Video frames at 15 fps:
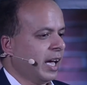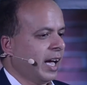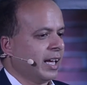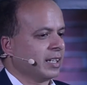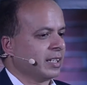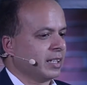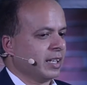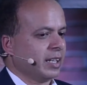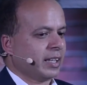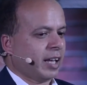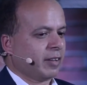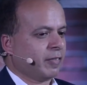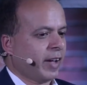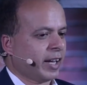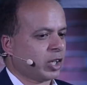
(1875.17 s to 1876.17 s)
and
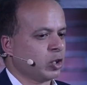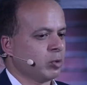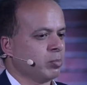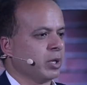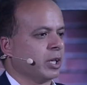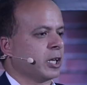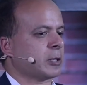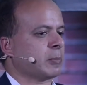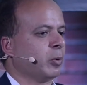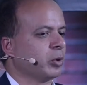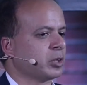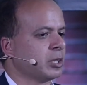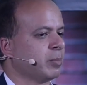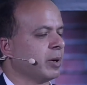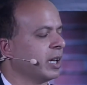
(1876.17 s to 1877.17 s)
that vacuum being
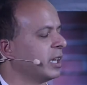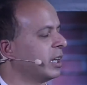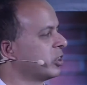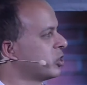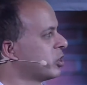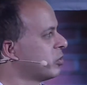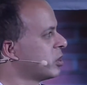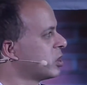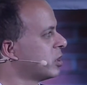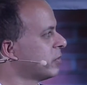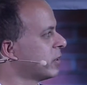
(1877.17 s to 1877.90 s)
exploited by a young generation